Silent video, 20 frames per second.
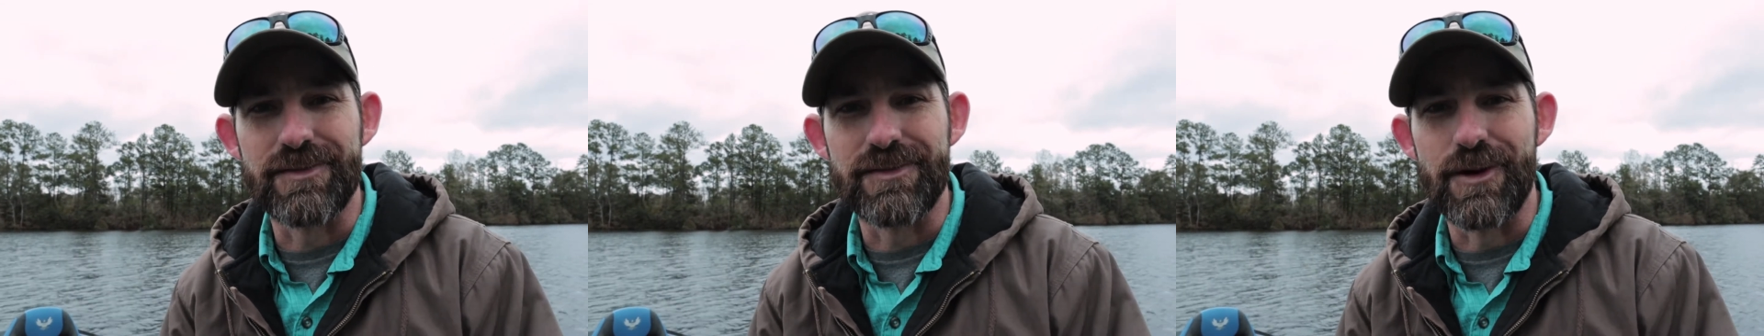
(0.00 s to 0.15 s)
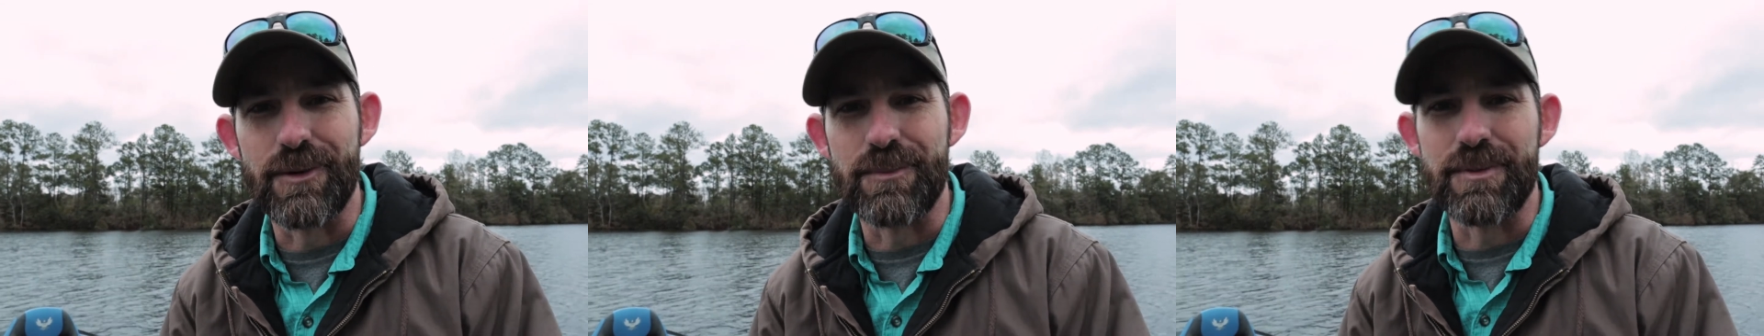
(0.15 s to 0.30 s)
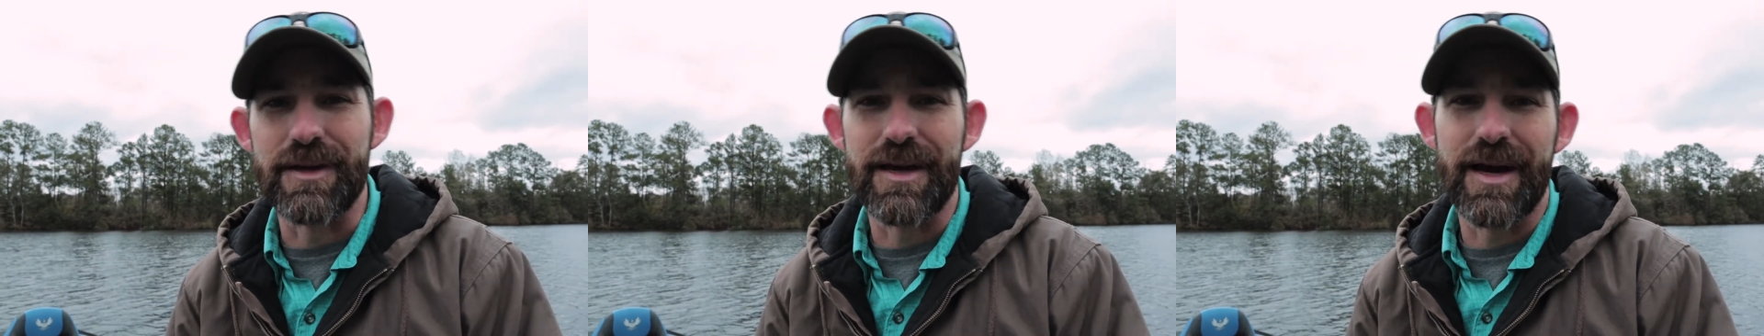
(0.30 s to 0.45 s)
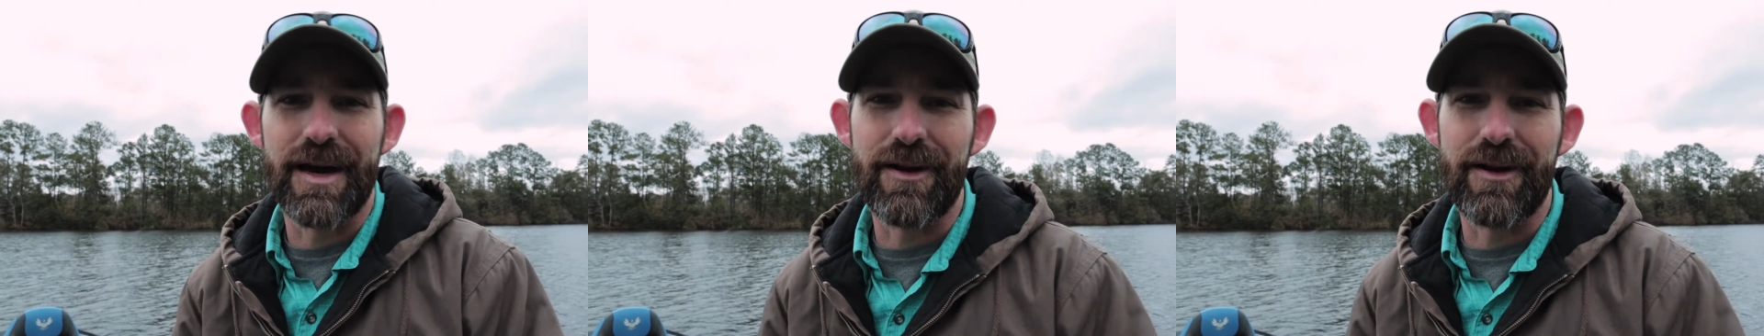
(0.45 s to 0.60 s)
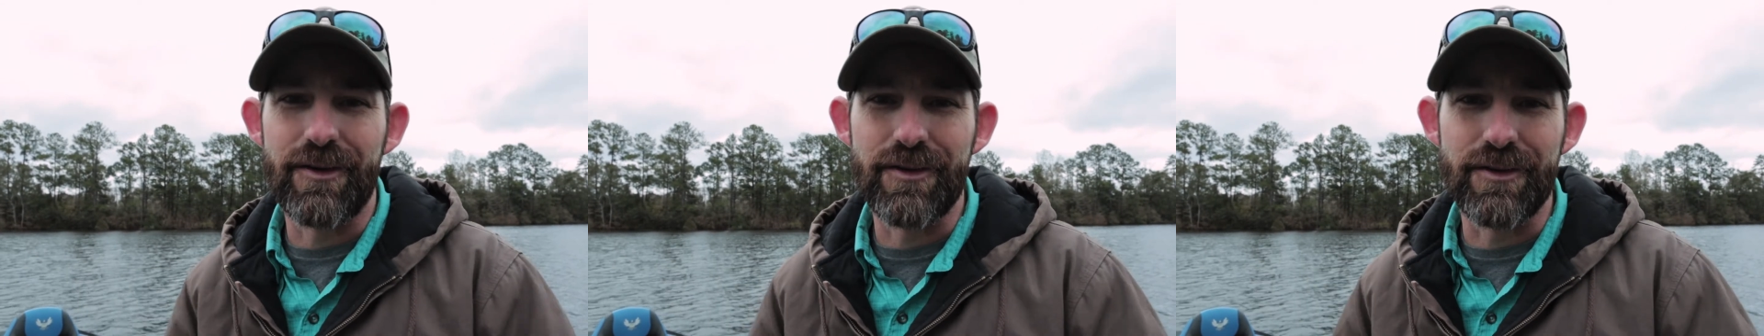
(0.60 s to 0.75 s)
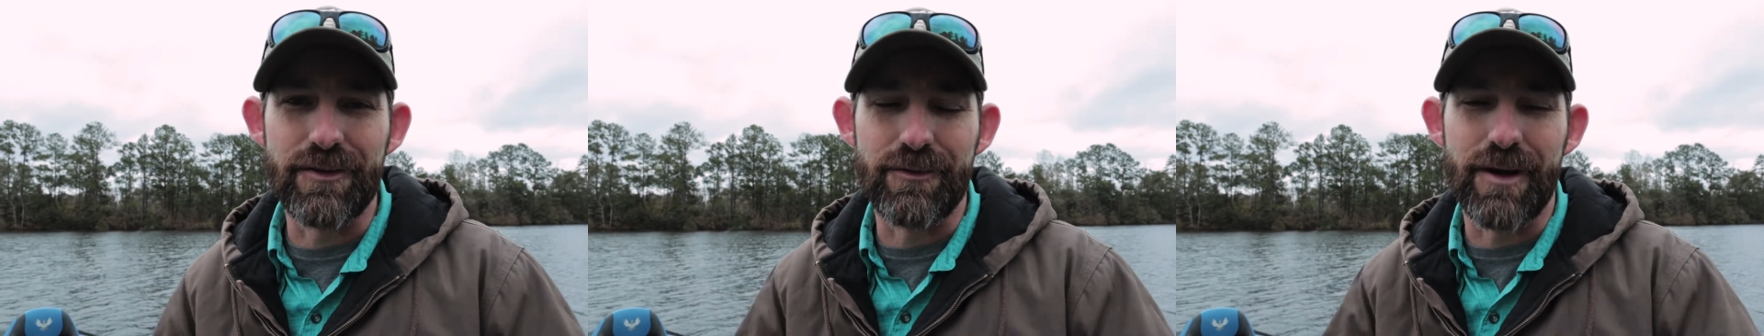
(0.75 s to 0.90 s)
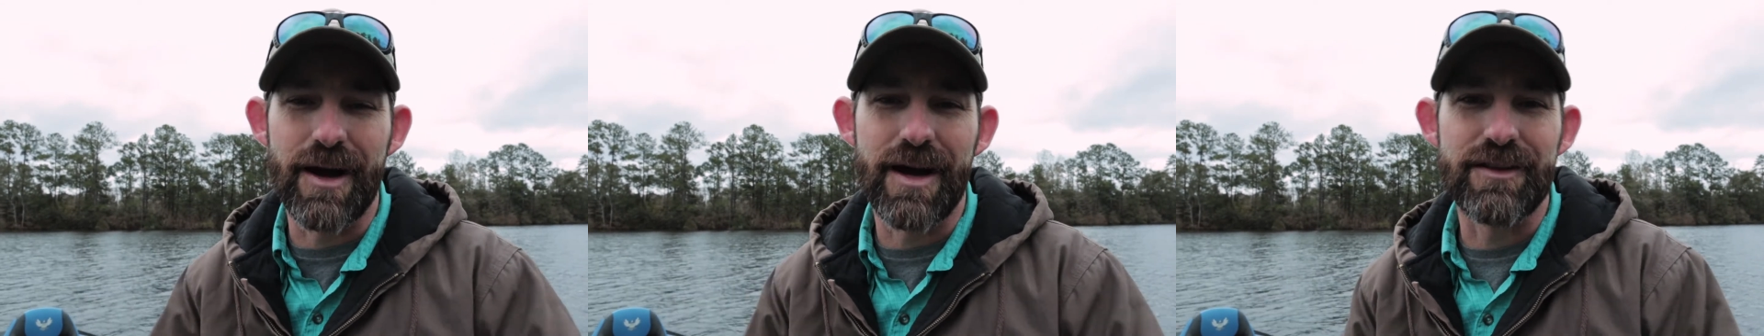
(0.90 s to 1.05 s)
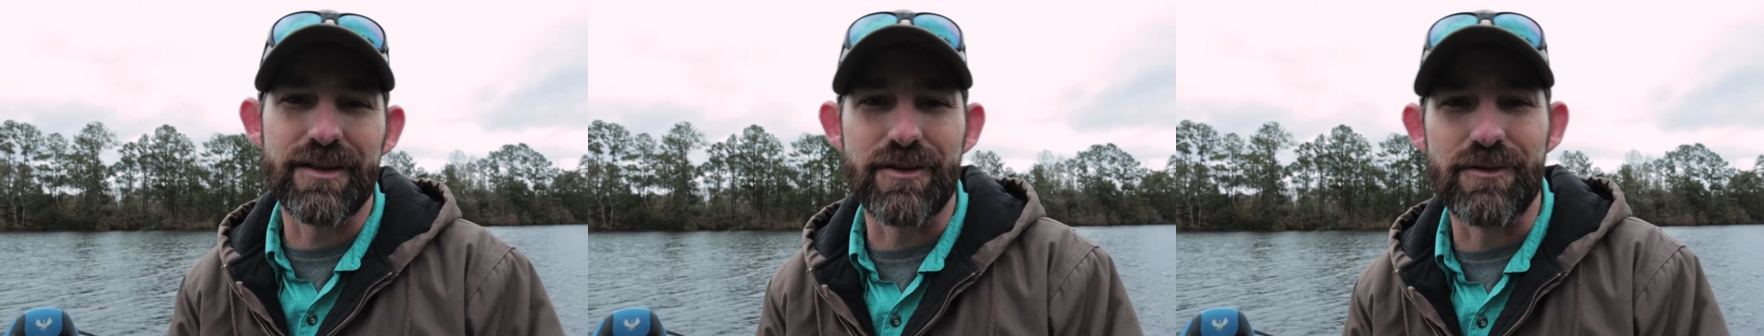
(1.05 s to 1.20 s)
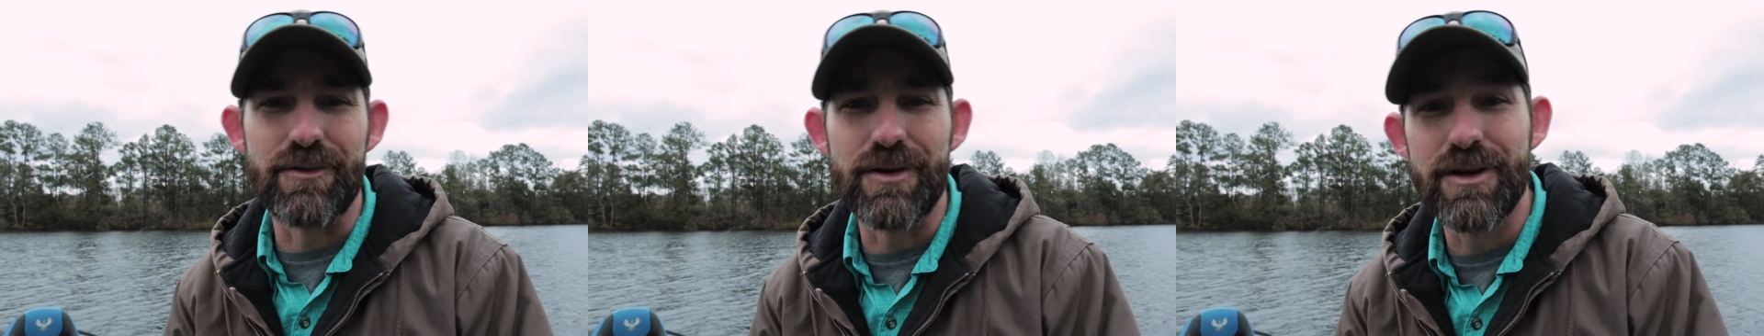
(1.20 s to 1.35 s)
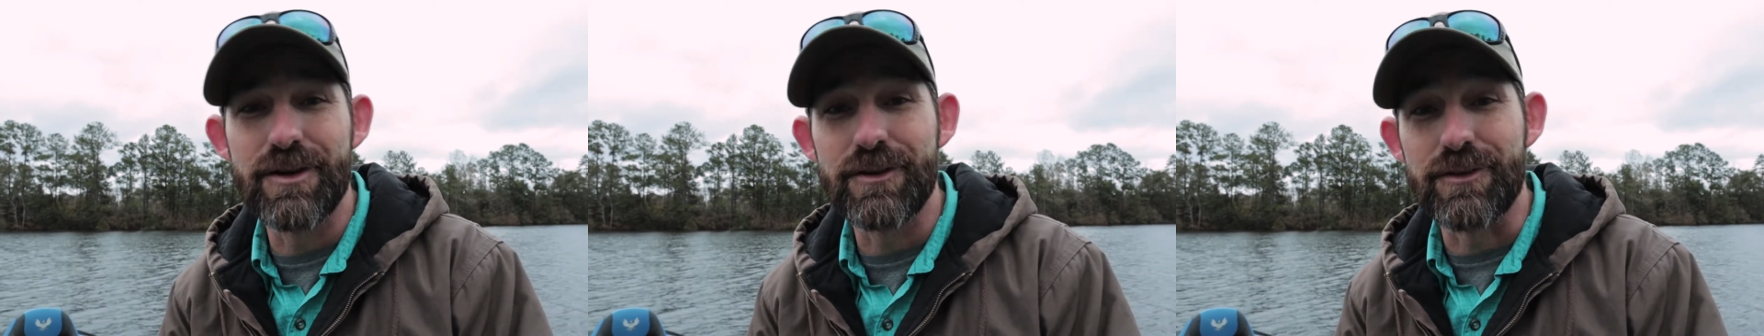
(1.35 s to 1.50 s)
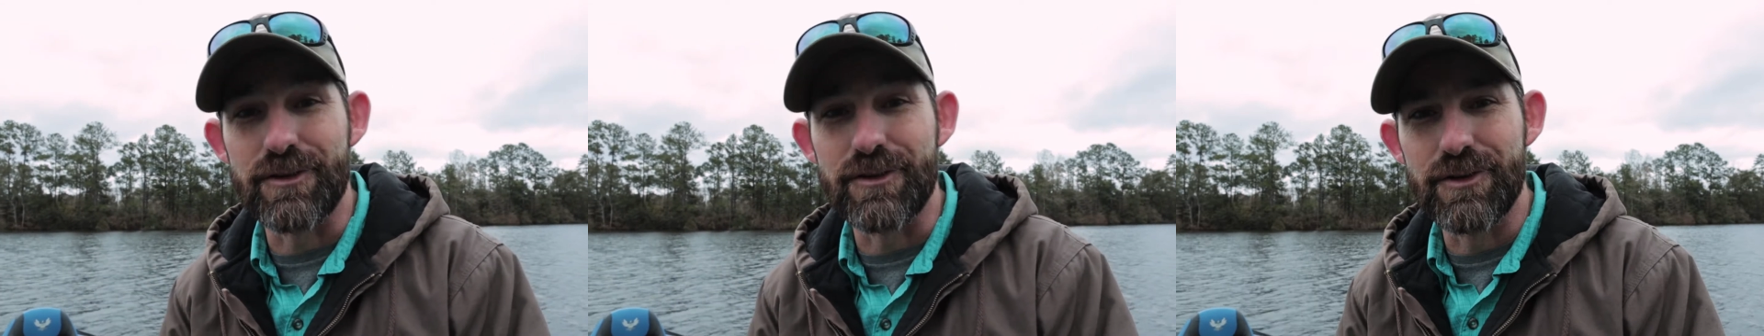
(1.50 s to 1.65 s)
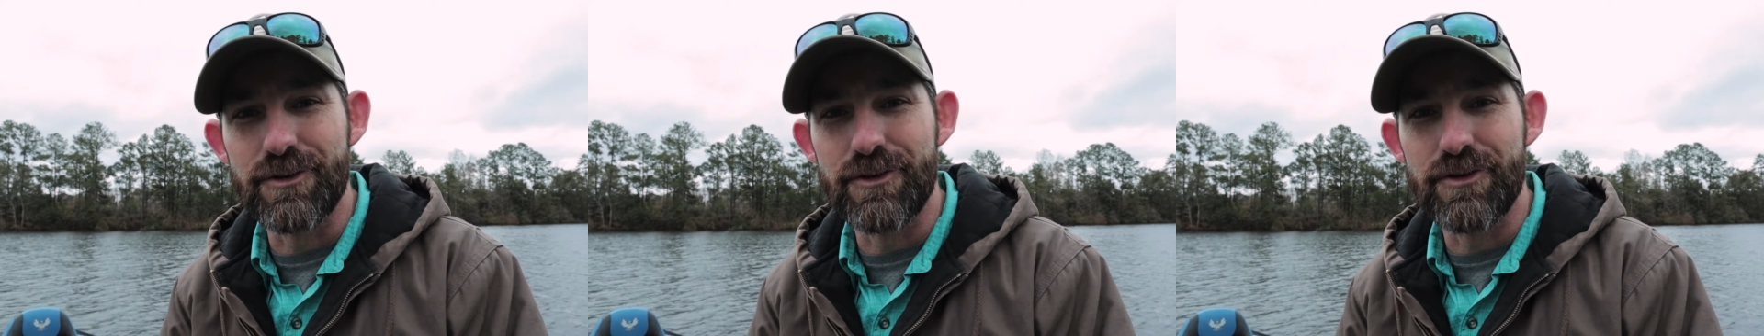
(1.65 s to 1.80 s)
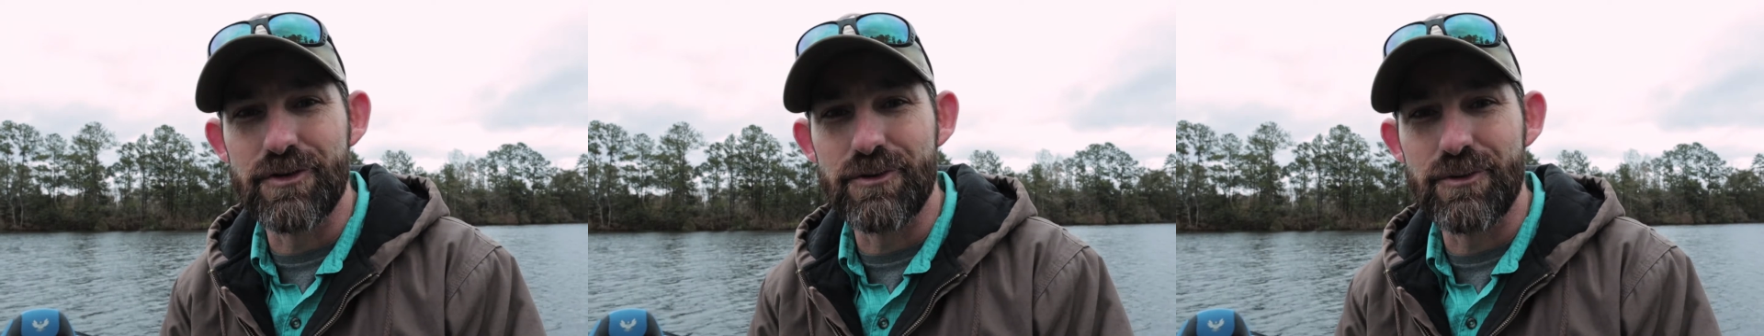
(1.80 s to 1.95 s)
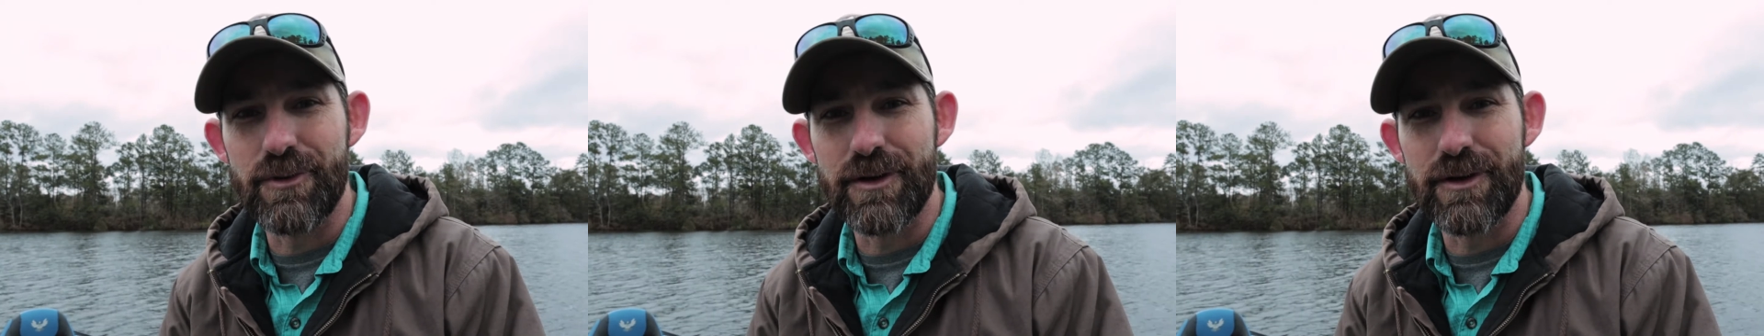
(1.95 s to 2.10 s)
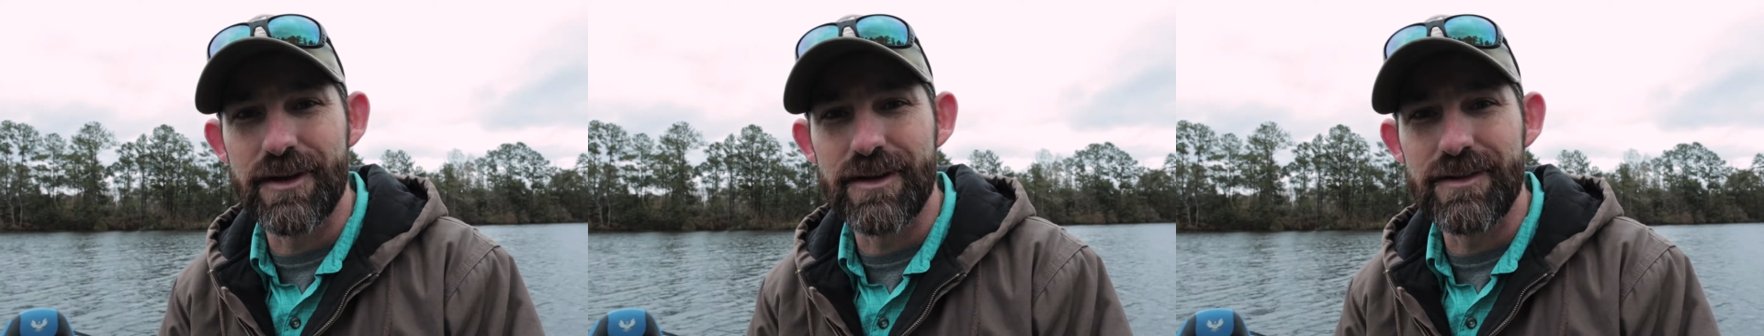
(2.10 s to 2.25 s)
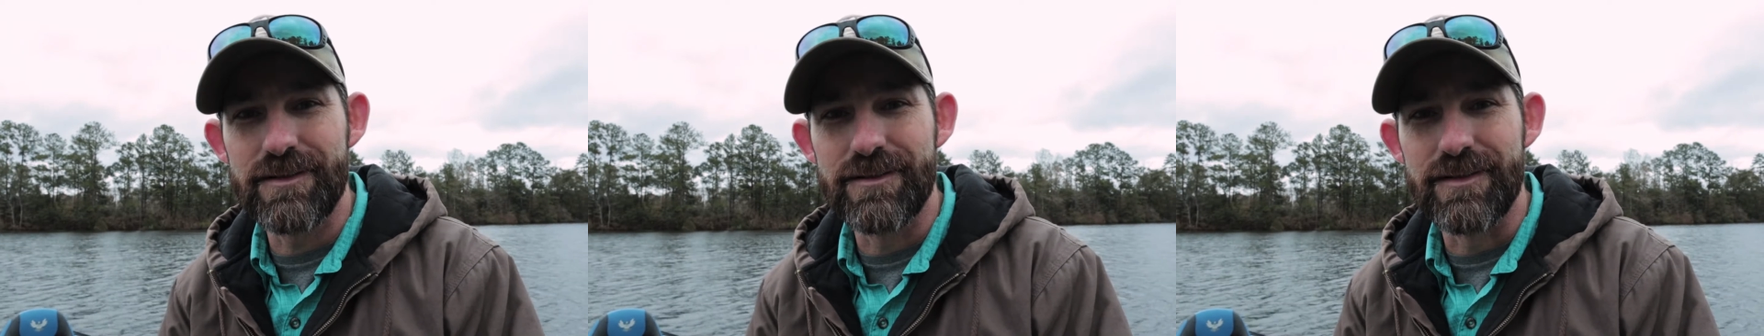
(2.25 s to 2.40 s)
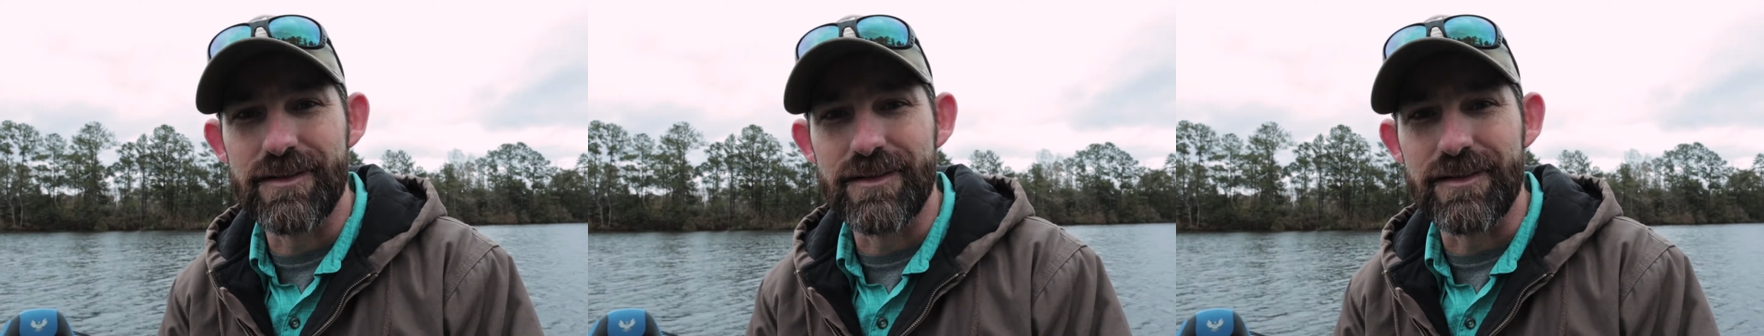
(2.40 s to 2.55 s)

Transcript: Hope you got all the rods and reels and lures you wanted.